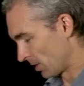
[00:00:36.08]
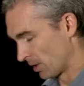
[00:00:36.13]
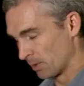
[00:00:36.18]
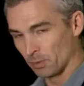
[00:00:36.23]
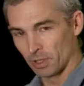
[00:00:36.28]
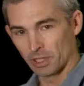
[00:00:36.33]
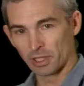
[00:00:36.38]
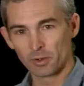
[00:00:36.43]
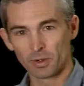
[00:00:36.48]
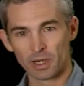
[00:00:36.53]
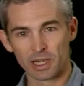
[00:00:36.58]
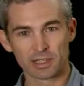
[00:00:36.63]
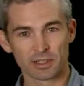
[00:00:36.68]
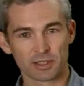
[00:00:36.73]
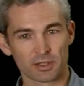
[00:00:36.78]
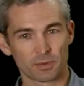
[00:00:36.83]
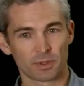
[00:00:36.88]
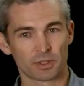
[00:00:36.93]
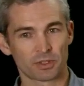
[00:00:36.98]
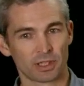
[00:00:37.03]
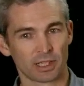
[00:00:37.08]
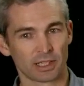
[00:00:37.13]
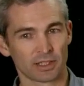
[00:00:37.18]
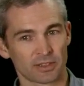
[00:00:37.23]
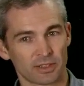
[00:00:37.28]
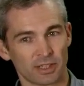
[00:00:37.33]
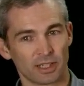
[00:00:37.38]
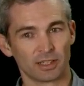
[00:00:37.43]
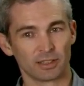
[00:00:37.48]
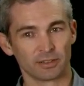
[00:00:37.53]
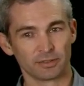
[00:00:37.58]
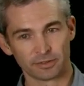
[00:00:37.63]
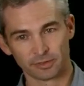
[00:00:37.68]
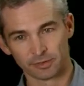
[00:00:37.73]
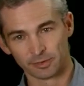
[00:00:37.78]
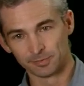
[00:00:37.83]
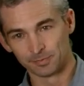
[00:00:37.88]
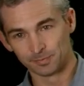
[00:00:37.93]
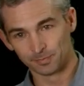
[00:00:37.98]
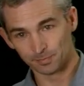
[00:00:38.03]
and what equations we're trying to solve.
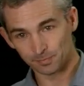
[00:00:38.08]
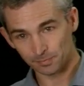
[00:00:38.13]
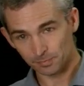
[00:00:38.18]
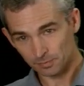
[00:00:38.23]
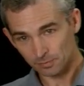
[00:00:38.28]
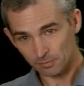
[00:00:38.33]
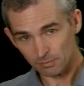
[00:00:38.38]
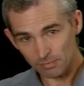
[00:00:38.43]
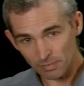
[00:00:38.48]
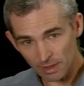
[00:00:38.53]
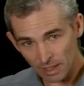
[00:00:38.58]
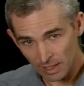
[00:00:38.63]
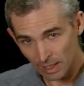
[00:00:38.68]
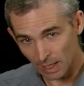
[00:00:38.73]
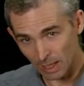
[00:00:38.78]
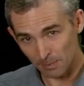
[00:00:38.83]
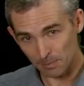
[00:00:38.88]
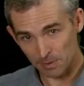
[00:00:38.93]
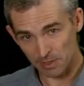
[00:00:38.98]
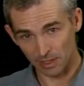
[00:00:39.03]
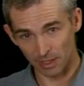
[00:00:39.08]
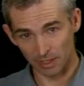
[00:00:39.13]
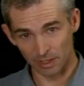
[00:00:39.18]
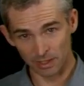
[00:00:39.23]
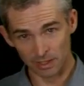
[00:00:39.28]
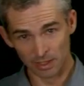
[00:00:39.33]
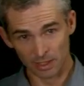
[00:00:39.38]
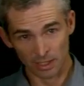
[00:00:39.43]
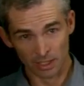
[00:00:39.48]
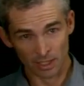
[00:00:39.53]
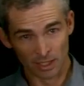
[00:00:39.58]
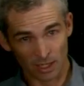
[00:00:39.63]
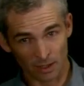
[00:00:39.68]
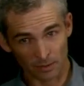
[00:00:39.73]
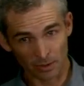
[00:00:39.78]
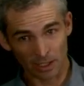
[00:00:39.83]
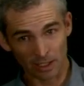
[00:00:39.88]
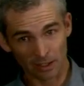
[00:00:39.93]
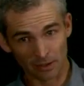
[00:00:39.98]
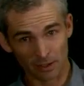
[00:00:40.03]
So I'm
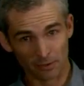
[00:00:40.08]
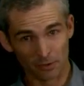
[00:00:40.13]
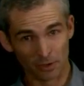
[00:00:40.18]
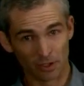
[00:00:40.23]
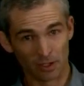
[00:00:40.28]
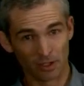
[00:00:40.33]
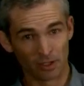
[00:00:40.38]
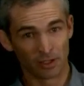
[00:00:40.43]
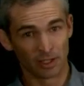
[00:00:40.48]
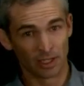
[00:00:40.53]
going to give you